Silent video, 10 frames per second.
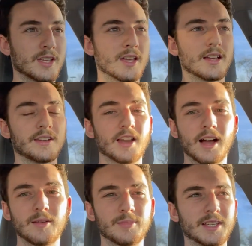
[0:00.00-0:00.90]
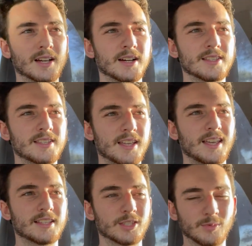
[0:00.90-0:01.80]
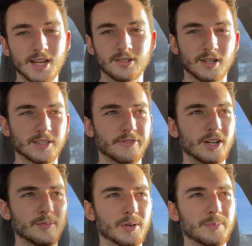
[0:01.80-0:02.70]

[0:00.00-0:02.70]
not because it's the restaurant's fault,